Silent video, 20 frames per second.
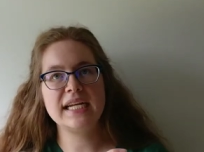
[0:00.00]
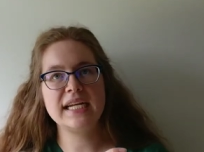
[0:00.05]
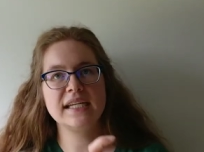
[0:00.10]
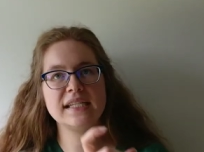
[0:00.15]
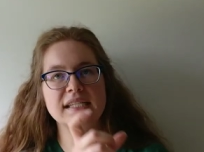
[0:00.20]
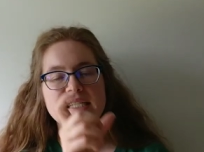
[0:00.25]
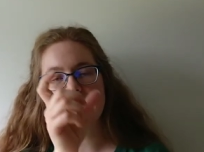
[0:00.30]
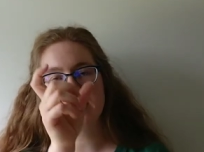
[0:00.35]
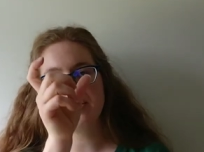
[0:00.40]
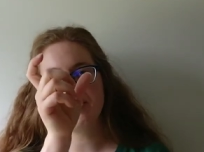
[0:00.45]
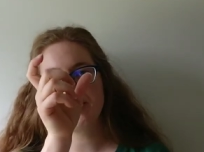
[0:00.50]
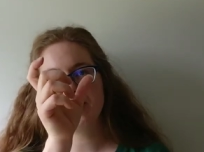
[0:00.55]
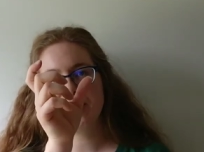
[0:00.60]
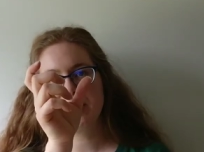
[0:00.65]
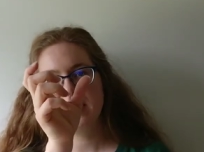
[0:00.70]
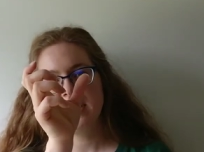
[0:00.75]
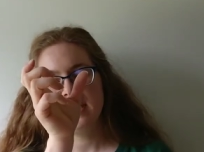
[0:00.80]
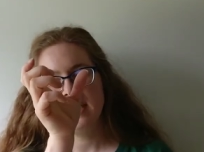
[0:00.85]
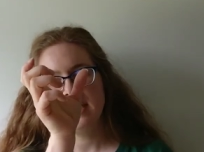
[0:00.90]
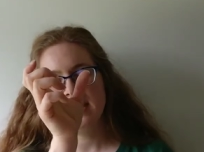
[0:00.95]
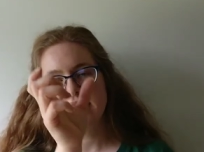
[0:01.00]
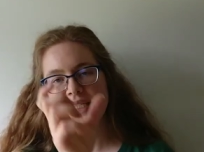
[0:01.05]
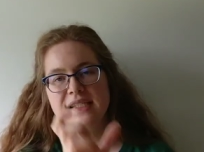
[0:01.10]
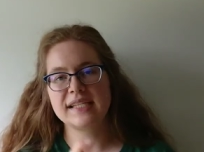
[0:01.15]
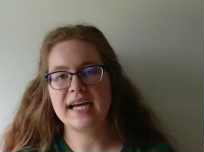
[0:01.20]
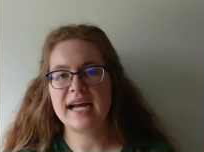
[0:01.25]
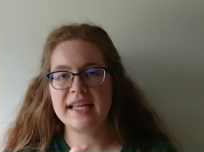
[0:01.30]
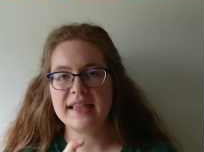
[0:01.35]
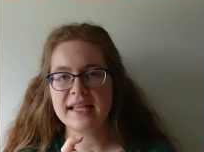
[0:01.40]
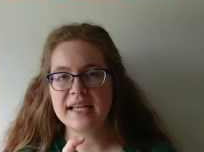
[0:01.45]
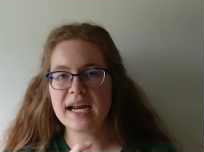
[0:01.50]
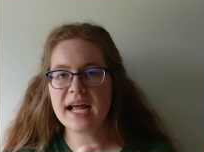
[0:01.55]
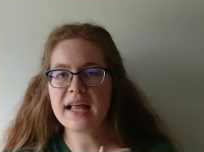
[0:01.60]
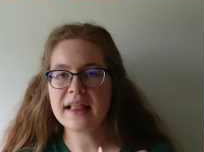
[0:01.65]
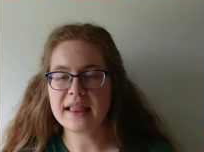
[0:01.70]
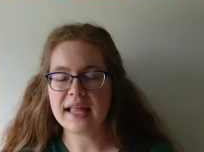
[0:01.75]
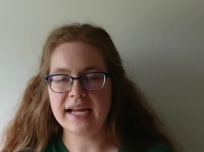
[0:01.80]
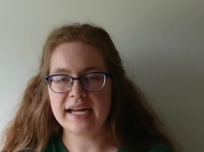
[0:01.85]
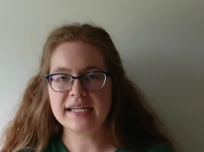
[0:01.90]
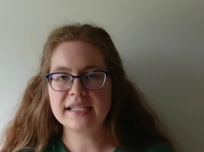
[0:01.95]
stitch design that I
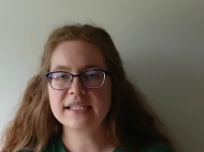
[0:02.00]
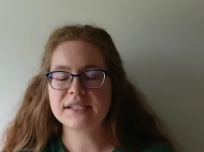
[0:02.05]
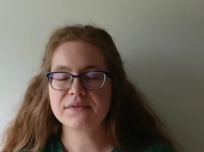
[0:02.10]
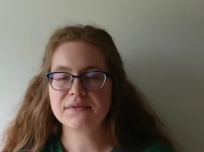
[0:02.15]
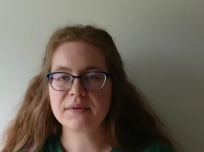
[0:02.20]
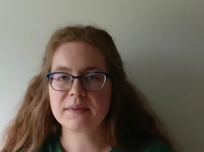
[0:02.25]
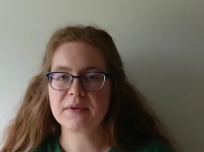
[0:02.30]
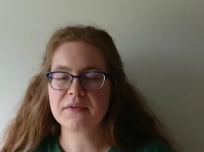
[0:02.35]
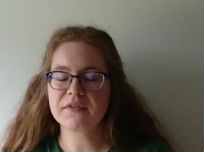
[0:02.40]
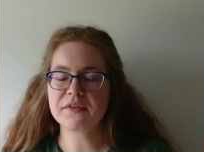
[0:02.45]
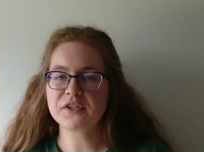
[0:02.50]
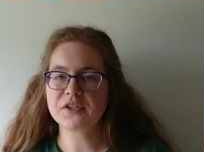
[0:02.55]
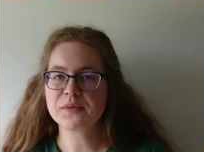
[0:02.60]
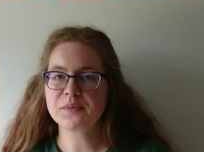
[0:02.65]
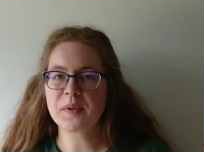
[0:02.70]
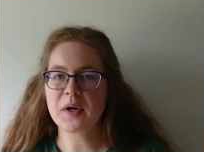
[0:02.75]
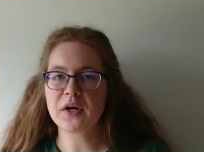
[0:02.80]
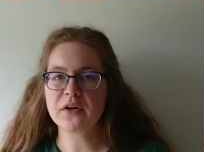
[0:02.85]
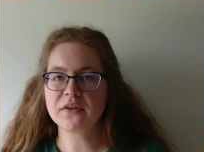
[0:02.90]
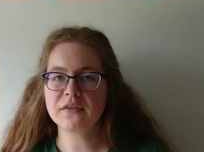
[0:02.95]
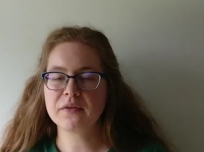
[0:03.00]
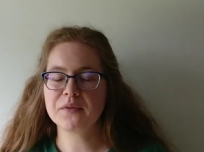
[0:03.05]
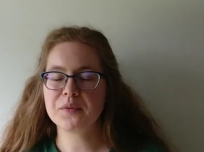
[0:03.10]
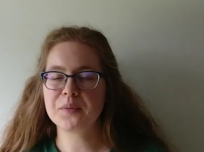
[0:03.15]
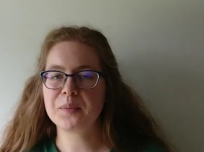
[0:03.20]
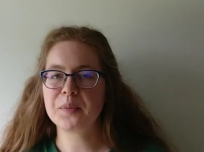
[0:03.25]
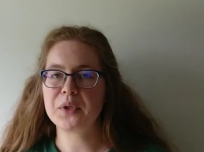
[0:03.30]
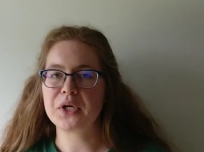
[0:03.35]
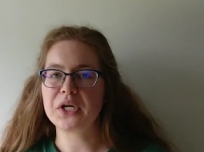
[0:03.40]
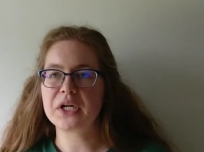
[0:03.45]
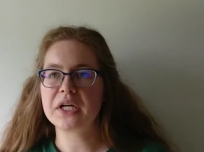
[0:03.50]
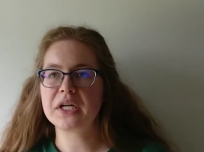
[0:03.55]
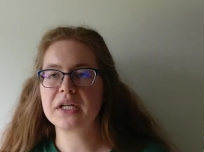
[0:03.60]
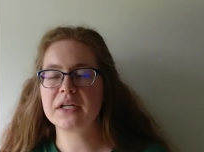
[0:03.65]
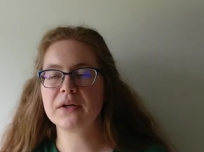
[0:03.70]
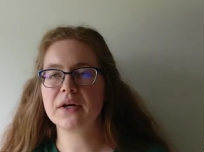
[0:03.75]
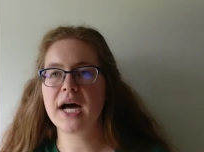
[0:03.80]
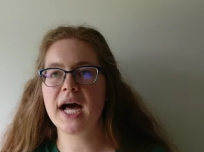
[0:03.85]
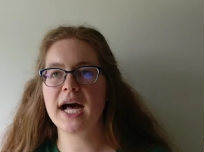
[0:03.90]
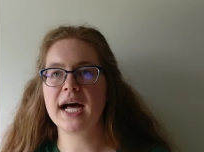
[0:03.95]
liked from the first part of the book
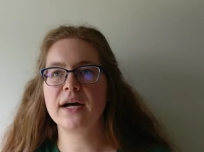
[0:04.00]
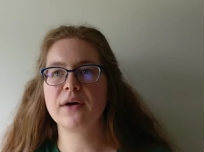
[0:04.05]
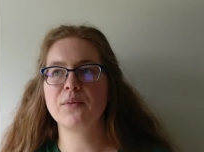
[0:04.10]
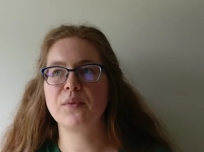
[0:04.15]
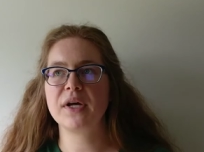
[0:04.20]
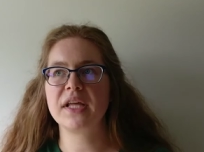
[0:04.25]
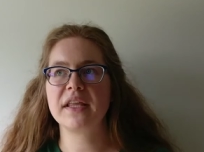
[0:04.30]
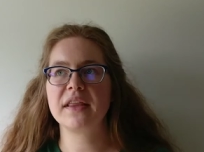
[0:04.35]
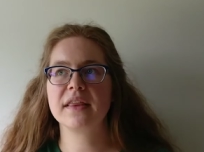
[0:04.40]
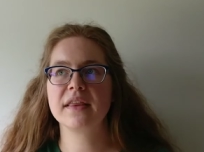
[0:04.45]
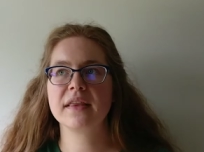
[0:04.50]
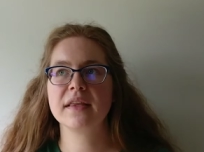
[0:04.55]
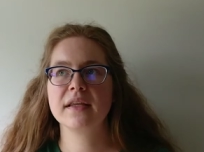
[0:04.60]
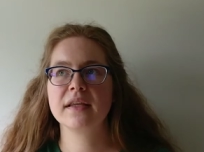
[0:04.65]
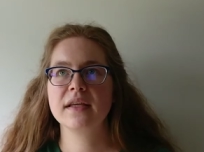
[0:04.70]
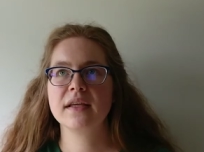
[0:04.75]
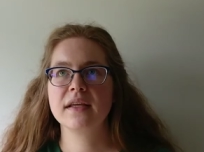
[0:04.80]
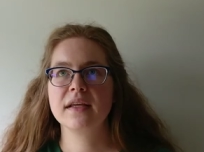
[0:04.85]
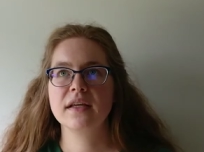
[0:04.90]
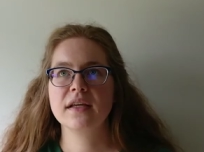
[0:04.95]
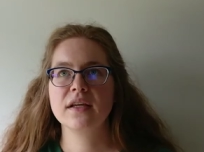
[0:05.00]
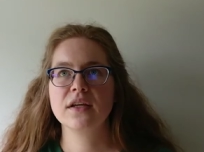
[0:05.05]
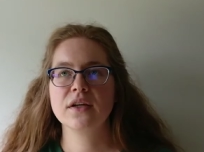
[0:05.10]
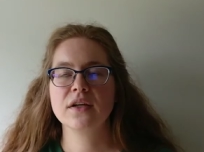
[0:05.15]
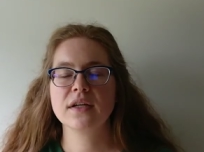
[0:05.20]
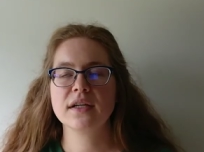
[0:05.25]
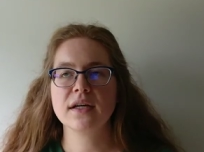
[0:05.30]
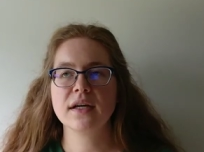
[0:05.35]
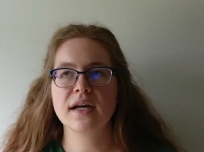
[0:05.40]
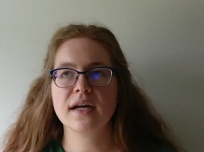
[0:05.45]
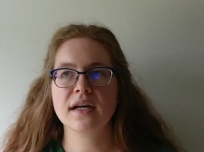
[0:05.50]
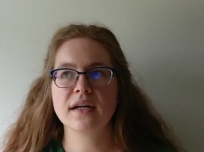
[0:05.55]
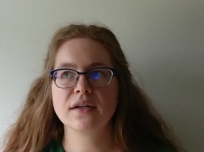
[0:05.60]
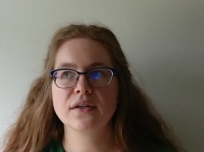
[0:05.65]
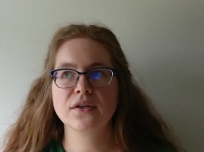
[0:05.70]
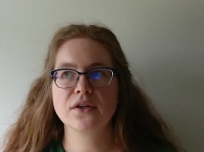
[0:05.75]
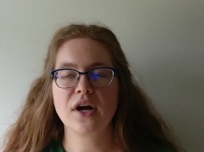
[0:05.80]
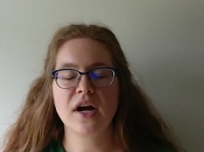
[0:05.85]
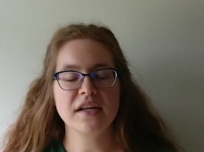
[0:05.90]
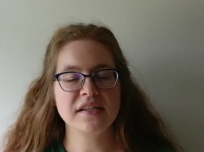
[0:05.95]
with
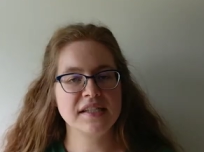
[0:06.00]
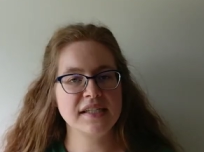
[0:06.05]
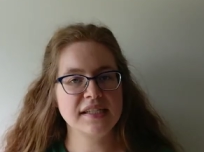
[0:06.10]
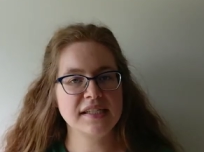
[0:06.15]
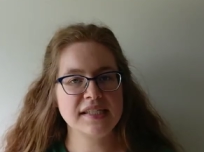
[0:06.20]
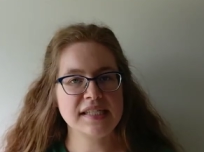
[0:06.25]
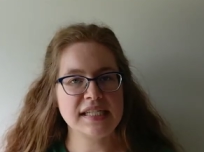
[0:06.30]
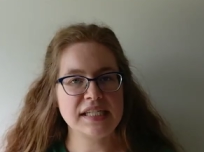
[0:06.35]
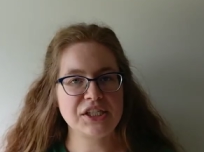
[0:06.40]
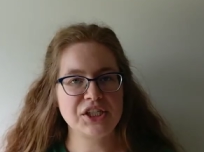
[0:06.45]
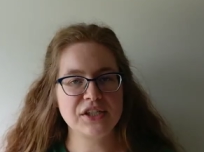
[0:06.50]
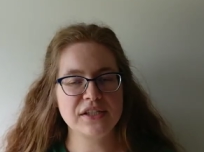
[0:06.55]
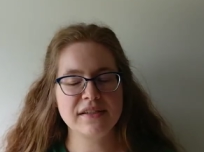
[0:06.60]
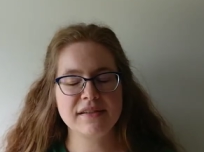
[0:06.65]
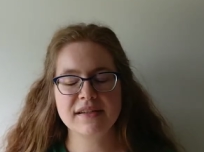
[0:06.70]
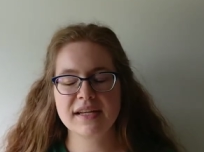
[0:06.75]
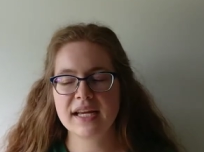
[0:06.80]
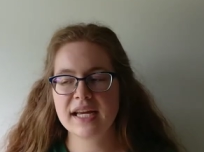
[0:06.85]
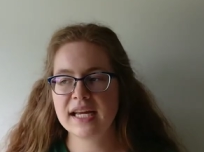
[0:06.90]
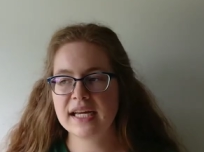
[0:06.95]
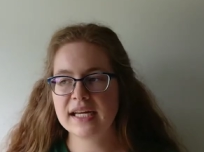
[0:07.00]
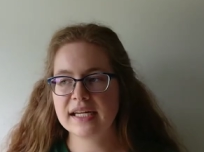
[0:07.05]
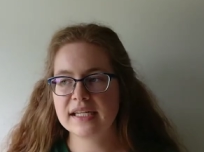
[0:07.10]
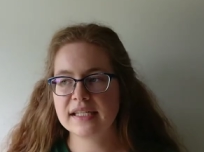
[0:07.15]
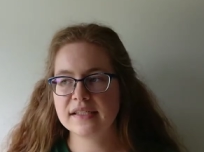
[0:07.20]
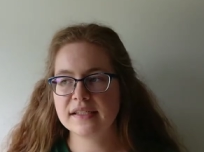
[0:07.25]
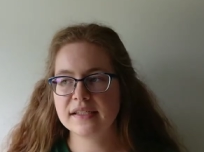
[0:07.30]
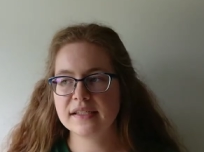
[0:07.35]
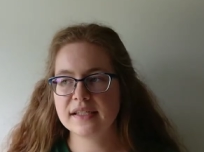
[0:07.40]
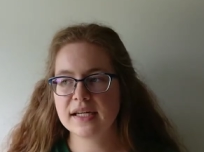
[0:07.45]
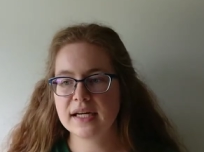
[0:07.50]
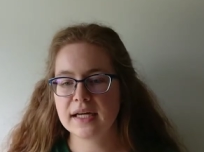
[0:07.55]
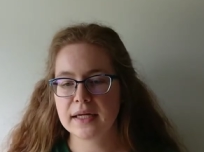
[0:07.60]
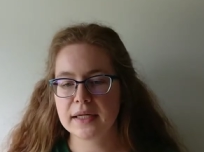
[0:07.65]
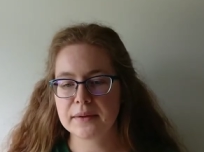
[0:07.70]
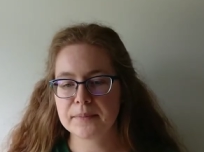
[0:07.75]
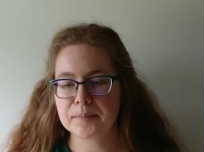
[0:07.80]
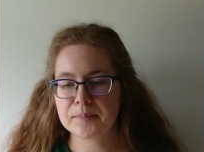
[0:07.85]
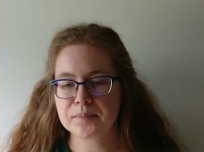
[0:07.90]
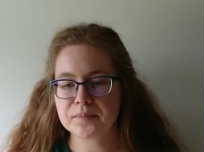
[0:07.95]
crossing stitches, and
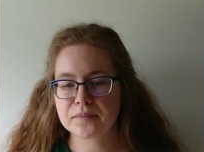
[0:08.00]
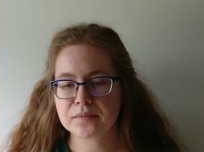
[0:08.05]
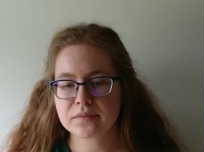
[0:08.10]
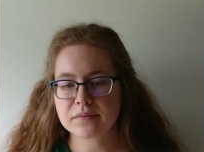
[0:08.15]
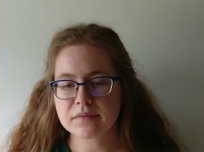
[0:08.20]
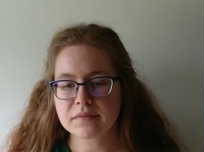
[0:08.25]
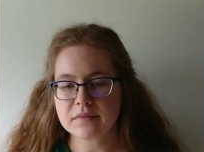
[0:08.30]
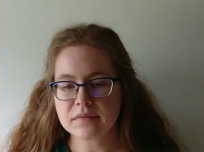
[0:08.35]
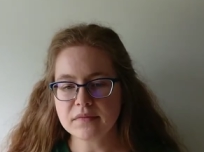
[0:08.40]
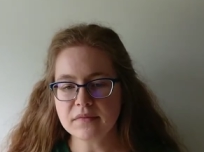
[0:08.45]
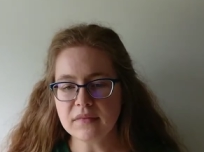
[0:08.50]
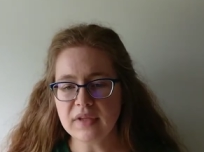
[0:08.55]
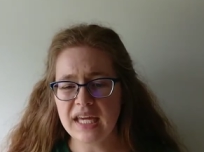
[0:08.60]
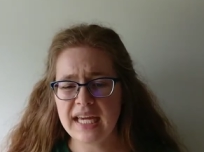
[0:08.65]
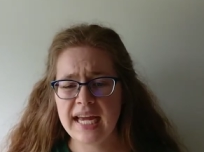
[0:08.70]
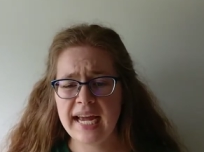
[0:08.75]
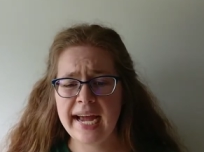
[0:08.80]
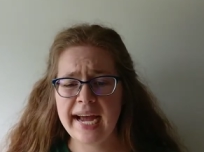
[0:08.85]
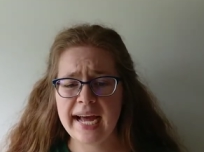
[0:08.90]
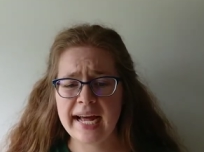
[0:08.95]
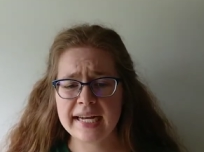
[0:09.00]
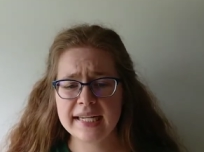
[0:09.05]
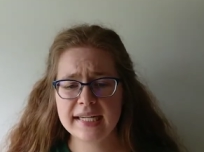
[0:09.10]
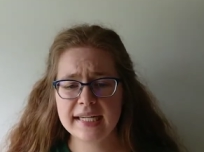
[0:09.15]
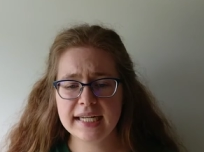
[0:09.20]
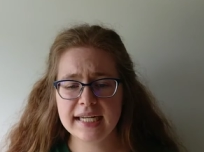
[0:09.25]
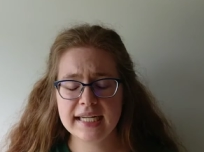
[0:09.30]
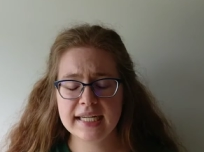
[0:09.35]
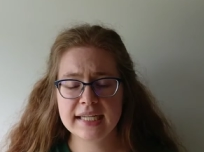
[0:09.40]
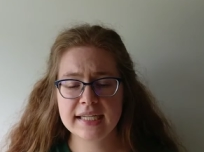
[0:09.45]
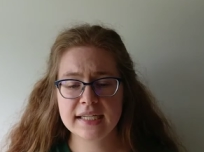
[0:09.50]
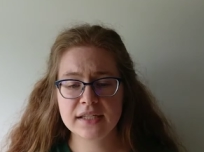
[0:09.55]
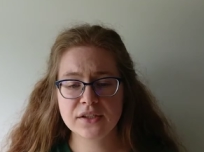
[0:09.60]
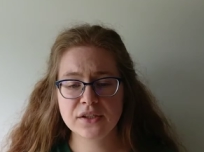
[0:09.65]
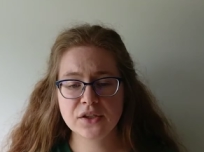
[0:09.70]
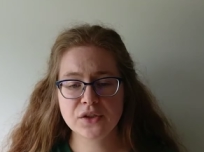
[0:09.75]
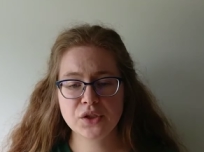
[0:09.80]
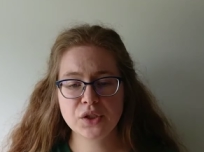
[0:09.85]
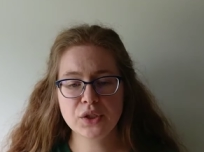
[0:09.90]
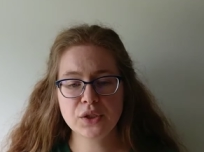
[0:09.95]
added
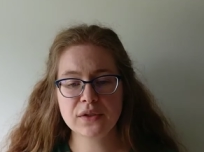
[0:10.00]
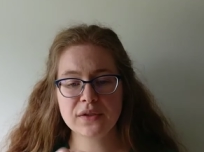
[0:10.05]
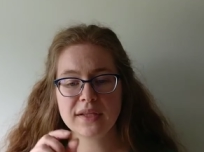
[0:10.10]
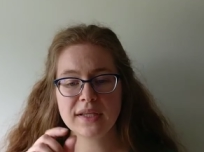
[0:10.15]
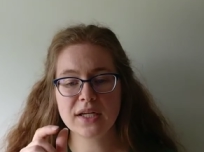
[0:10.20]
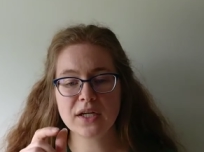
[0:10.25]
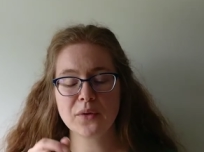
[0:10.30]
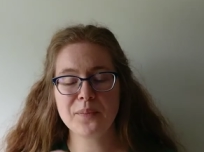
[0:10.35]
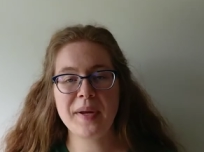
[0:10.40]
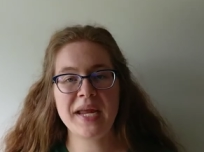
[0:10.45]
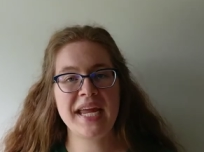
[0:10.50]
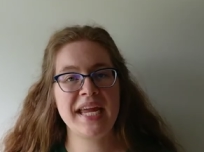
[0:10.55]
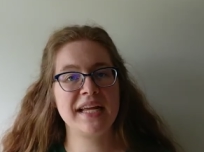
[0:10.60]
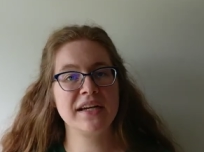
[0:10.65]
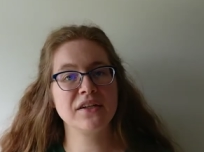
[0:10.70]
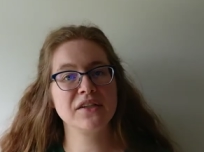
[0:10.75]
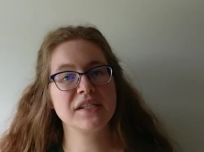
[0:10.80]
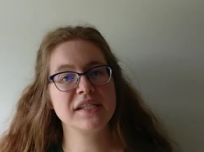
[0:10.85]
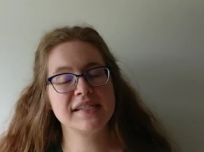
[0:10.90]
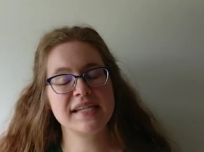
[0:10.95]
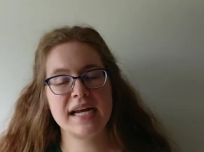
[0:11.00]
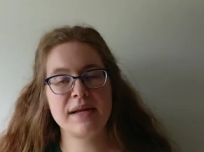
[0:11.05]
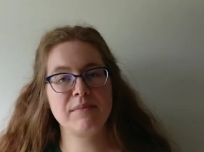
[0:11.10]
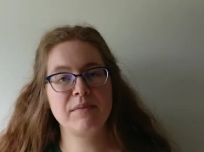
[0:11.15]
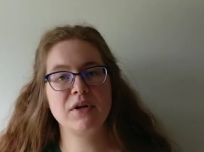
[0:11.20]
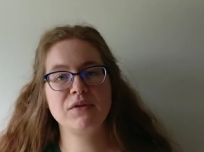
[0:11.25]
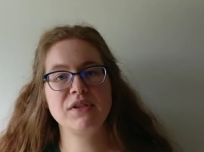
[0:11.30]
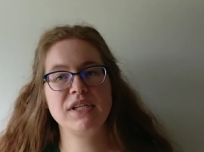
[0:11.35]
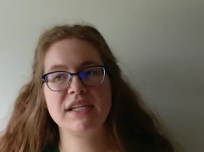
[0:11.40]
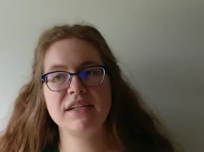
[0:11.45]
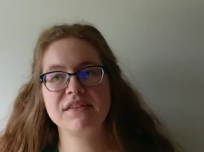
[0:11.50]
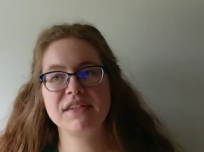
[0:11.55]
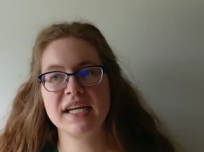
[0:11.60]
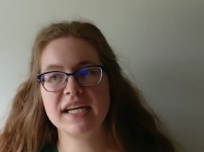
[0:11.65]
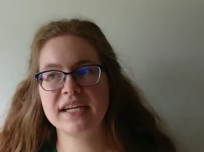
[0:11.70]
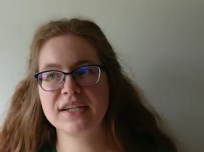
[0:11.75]
in two little panel design motifs.